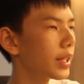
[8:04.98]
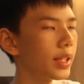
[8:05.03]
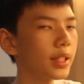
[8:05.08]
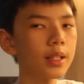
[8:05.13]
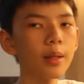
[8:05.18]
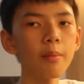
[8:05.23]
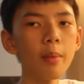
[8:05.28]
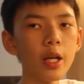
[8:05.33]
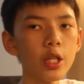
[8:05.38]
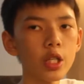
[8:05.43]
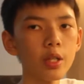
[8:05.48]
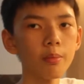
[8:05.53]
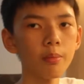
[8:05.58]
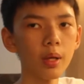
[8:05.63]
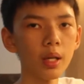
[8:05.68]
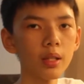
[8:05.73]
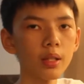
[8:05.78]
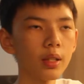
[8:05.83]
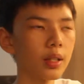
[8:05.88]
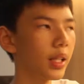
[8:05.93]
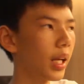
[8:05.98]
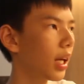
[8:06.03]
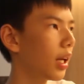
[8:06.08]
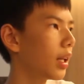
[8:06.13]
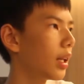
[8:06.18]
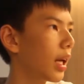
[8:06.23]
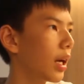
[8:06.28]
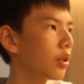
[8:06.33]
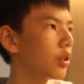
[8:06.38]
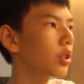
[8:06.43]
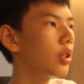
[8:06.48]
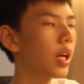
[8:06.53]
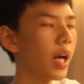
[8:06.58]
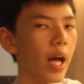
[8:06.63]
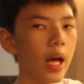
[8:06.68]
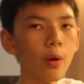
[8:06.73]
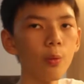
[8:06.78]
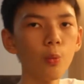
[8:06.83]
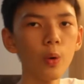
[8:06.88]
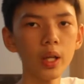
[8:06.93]
is the magic button that allows you to
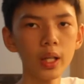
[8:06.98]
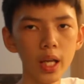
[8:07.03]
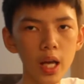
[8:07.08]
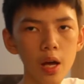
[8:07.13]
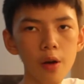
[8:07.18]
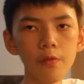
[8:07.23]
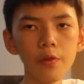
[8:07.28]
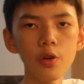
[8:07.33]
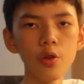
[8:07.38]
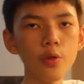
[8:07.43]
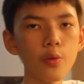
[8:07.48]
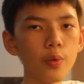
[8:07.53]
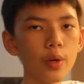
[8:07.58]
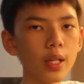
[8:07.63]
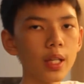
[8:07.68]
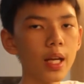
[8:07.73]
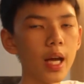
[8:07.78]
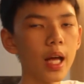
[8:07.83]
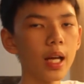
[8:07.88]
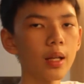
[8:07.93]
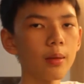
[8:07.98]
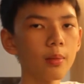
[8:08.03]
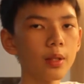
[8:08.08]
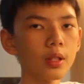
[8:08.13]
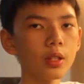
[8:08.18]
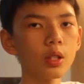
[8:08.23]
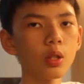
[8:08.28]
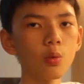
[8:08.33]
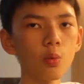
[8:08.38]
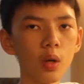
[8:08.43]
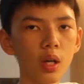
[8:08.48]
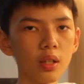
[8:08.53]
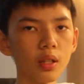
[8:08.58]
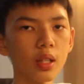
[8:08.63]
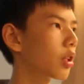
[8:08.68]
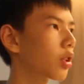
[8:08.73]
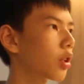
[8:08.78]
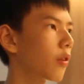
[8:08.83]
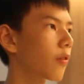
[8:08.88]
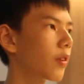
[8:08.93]
add whatever 3D elements you
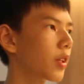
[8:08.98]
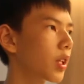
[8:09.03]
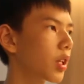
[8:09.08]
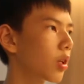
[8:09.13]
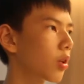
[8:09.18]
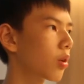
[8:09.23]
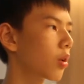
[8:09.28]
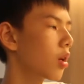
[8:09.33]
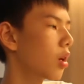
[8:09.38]
want in your video.